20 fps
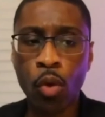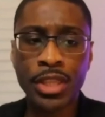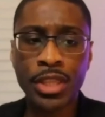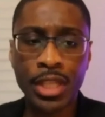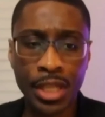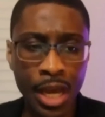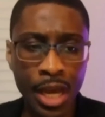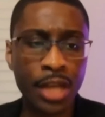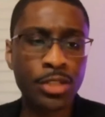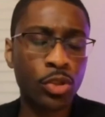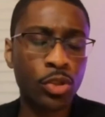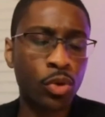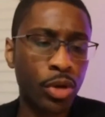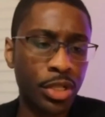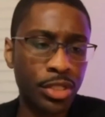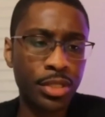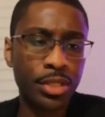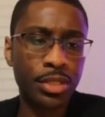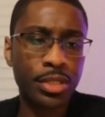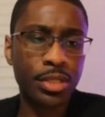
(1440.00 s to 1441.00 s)
what the
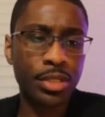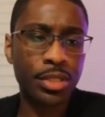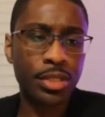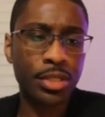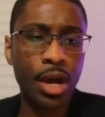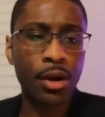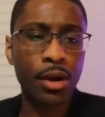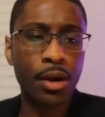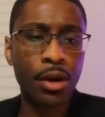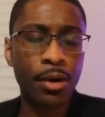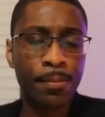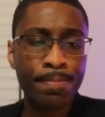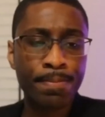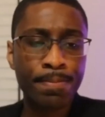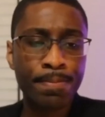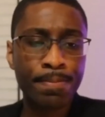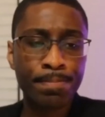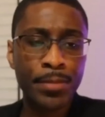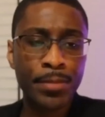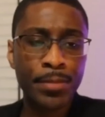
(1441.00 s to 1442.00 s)
consequences are,
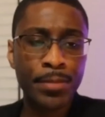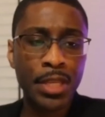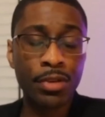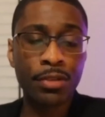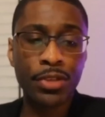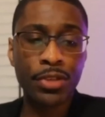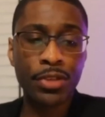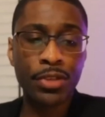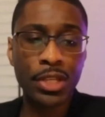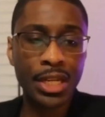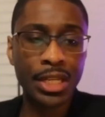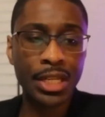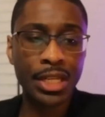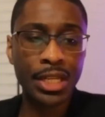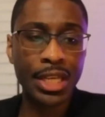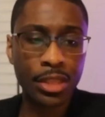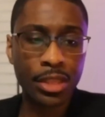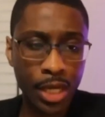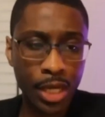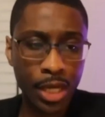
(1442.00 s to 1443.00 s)
even if you didn't
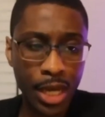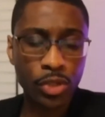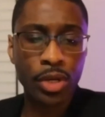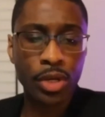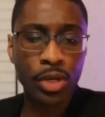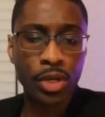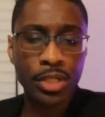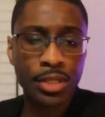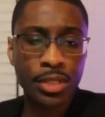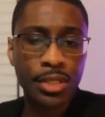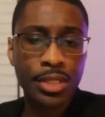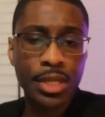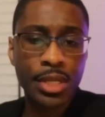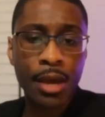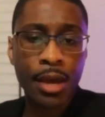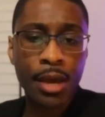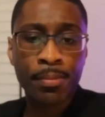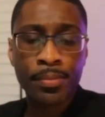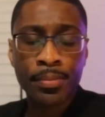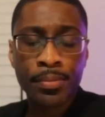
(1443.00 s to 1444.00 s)
get the consequences this
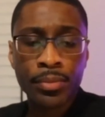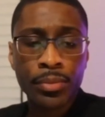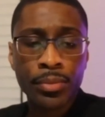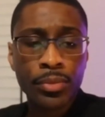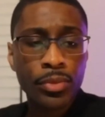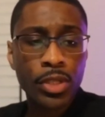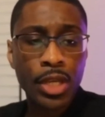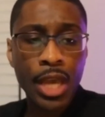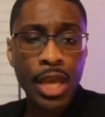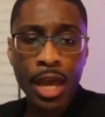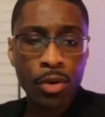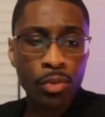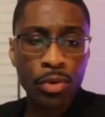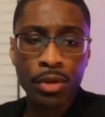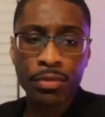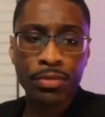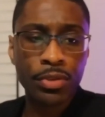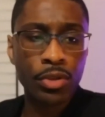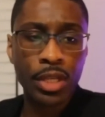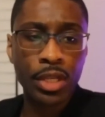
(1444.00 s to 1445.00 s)
time. You got to
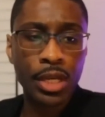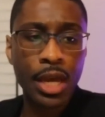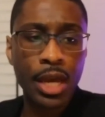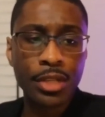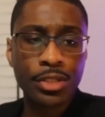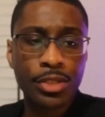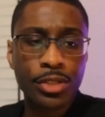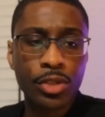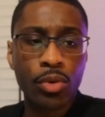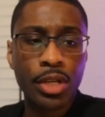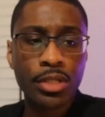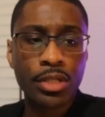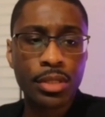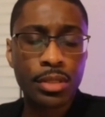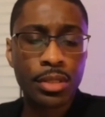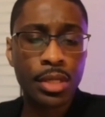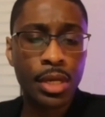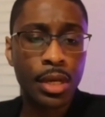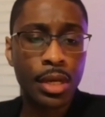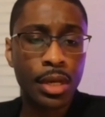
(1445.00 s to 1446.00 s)
review the
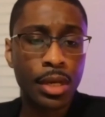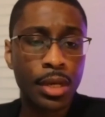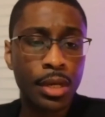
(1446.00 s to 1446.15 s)
consequences.